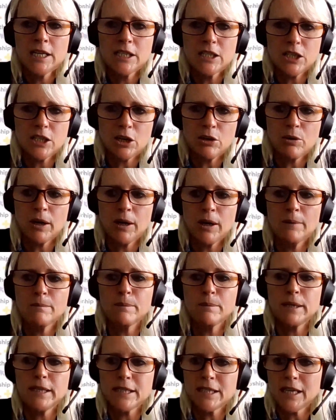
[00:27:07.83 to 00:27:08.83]
So
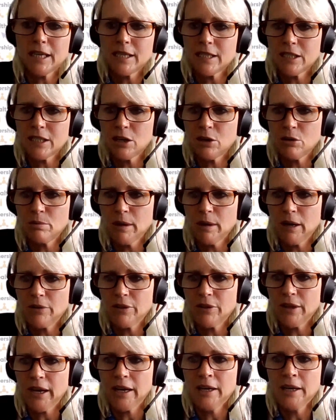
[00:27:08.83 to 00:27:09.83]
please let us know
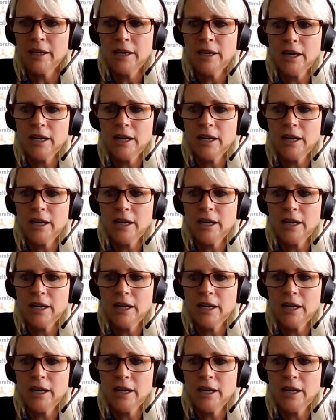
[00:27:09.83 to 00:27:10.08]
about that.